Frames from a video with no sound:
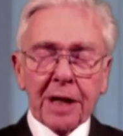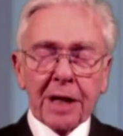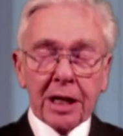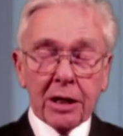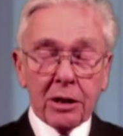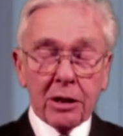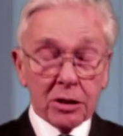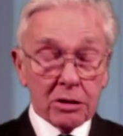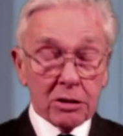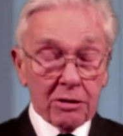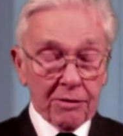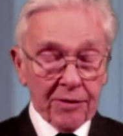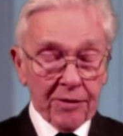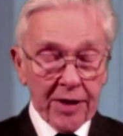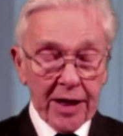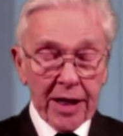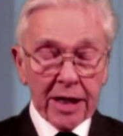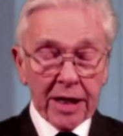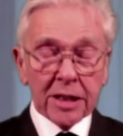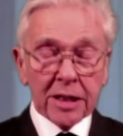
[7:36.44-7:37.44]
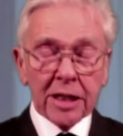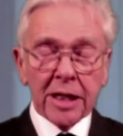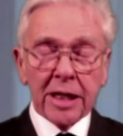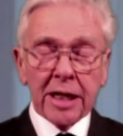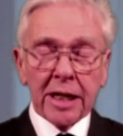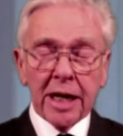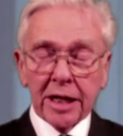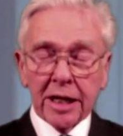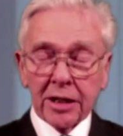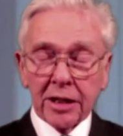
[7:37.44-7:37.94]
because of that,
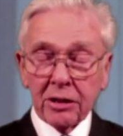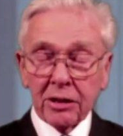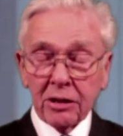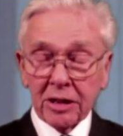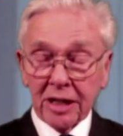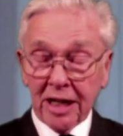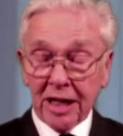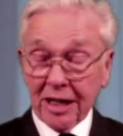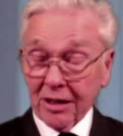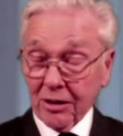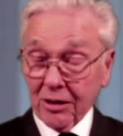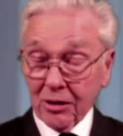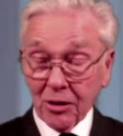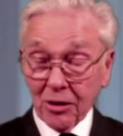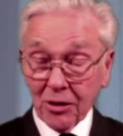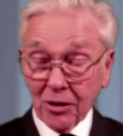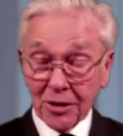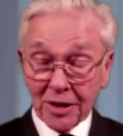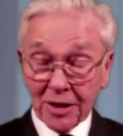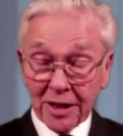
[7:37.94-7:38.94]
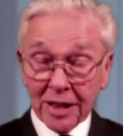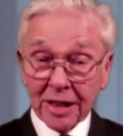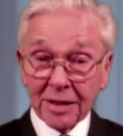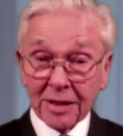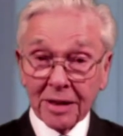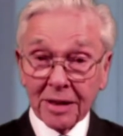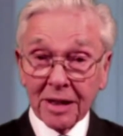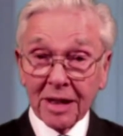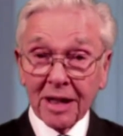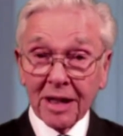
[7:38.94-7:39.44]
he had not had a
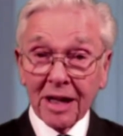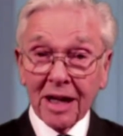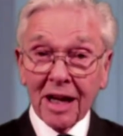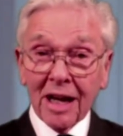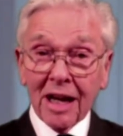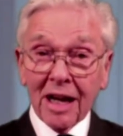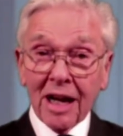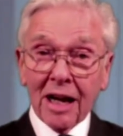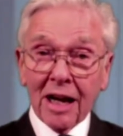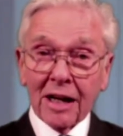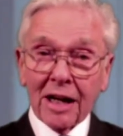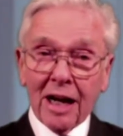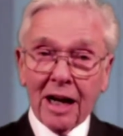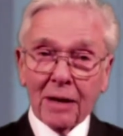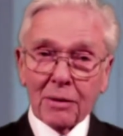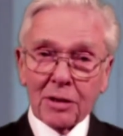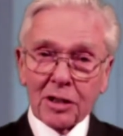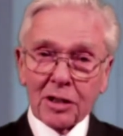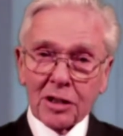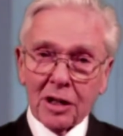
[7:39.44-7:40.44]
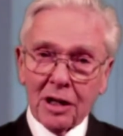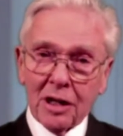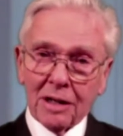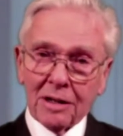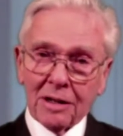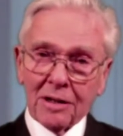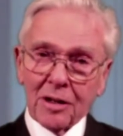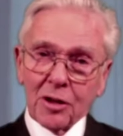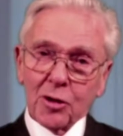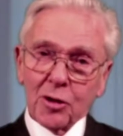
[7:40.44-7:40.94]
holiday, and I was
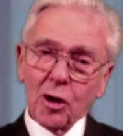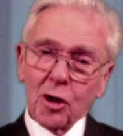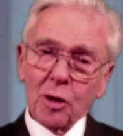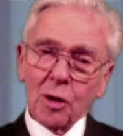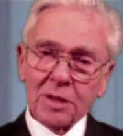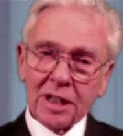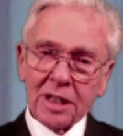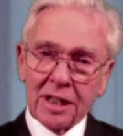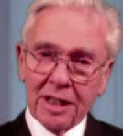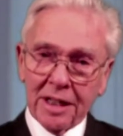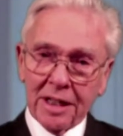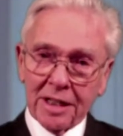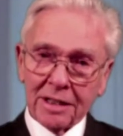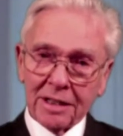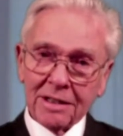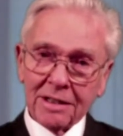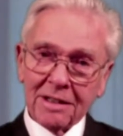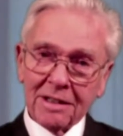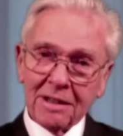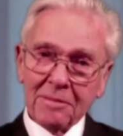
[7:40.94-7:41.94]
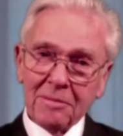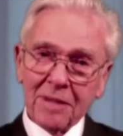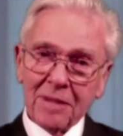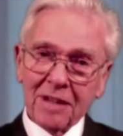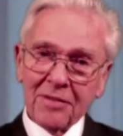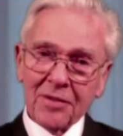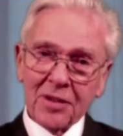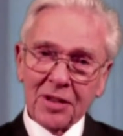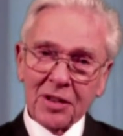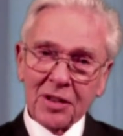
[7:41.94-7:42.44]
dropped in it in
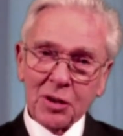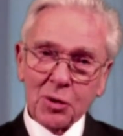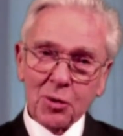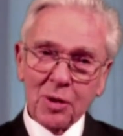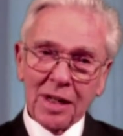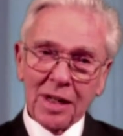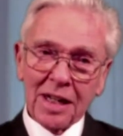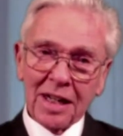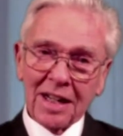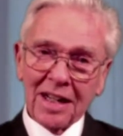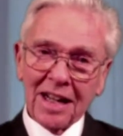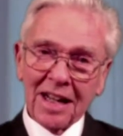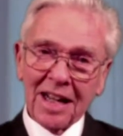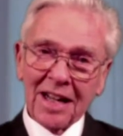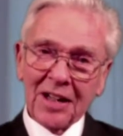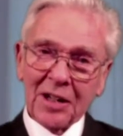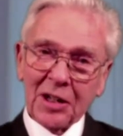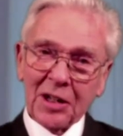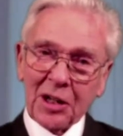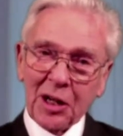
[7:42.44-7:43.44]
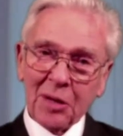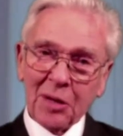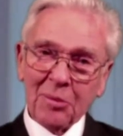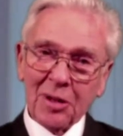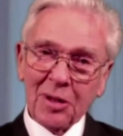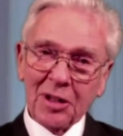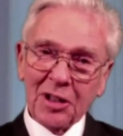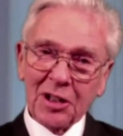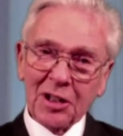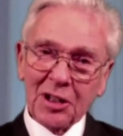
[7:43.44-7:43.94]
my first week in
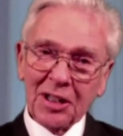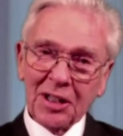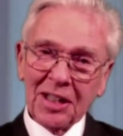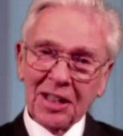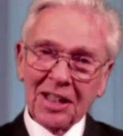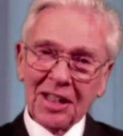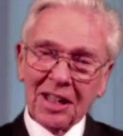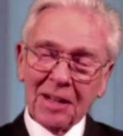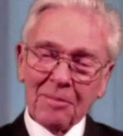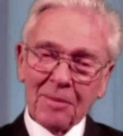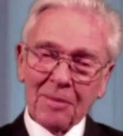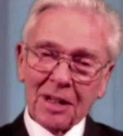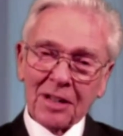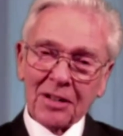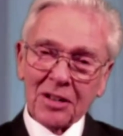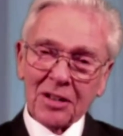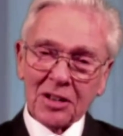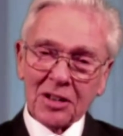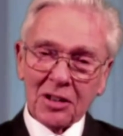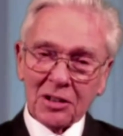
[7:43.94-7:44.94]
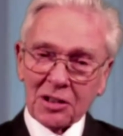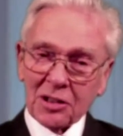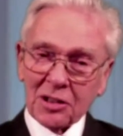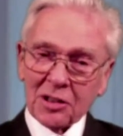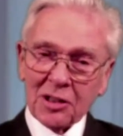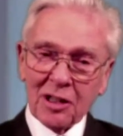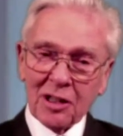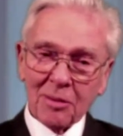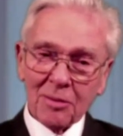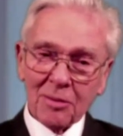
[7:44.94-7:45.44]
Cambridge because
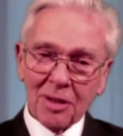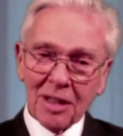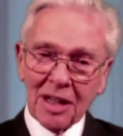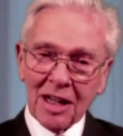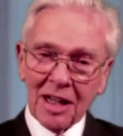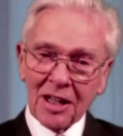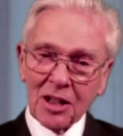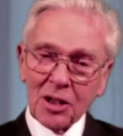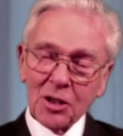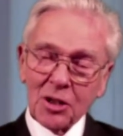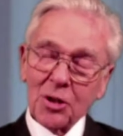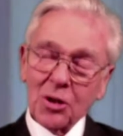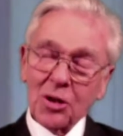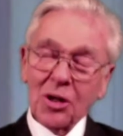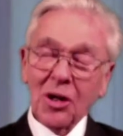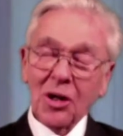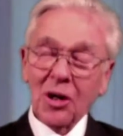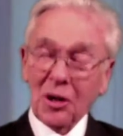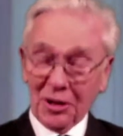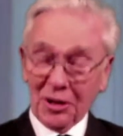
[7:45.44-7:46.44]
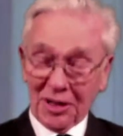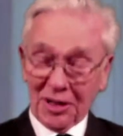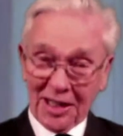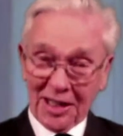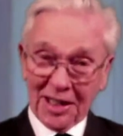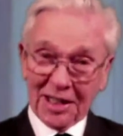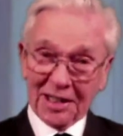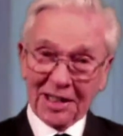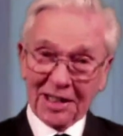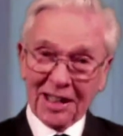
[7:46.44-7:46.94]
Dr. Darnborough took a
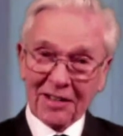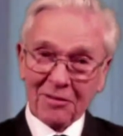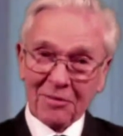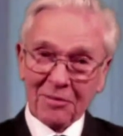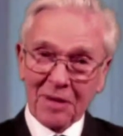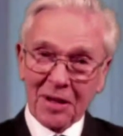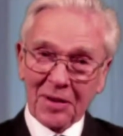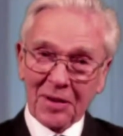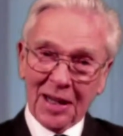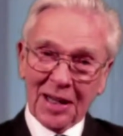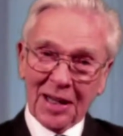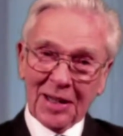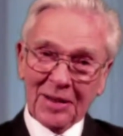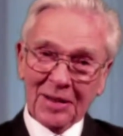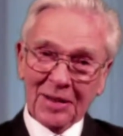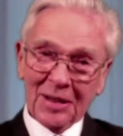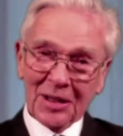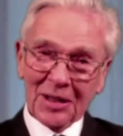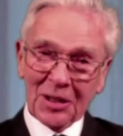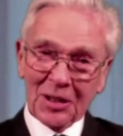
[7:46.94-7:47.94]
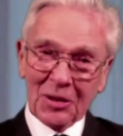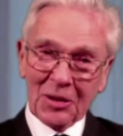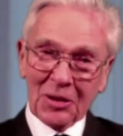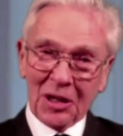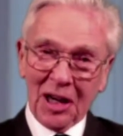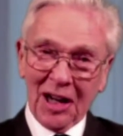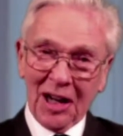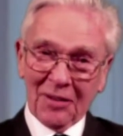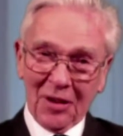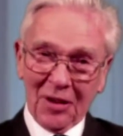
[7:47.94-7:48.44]
holiday and left me there to
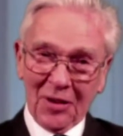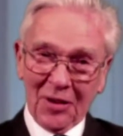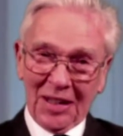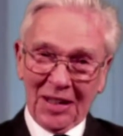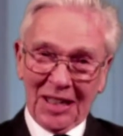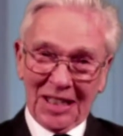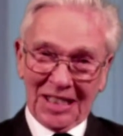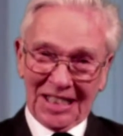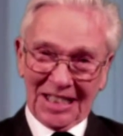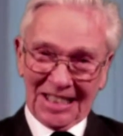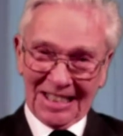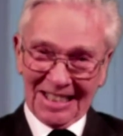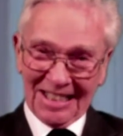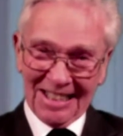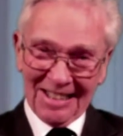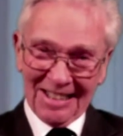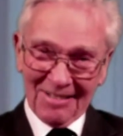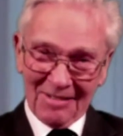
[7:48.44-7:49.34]
look after things.